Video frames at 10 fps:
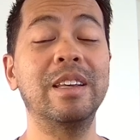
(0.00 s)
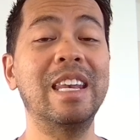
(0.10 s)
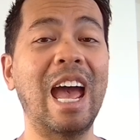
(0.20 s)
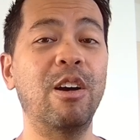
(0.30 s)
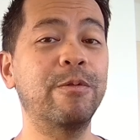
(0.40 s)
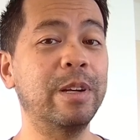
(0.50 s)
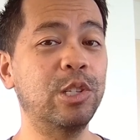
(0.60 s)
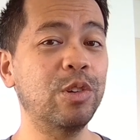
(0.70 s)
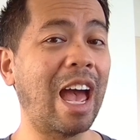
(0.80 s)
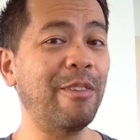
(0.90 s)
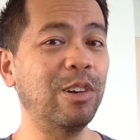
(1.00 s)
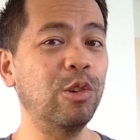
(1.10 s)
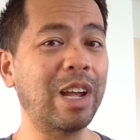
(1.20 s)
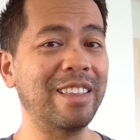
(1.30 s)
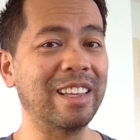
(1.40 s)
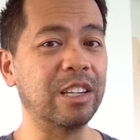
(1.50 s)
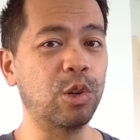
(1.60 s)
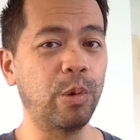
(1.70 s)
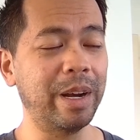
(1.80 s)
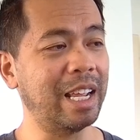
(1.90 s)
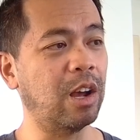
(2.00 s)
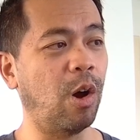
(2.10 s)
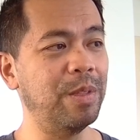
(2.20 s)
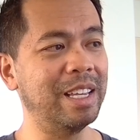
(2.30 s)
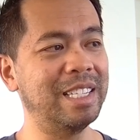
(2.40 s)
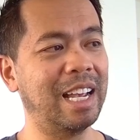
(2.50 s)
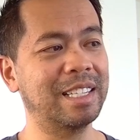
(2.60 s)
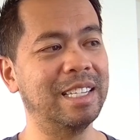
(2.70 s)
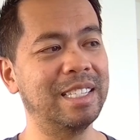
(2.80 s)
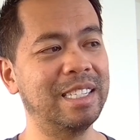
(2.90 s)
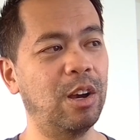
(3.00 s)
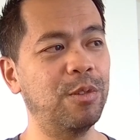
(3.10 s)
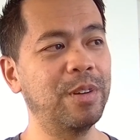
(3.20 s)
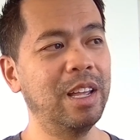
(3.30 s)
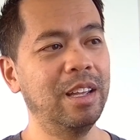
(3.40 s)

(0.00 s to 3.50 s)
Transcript: Now, if we do have a look at the liquidity on the DEX itself,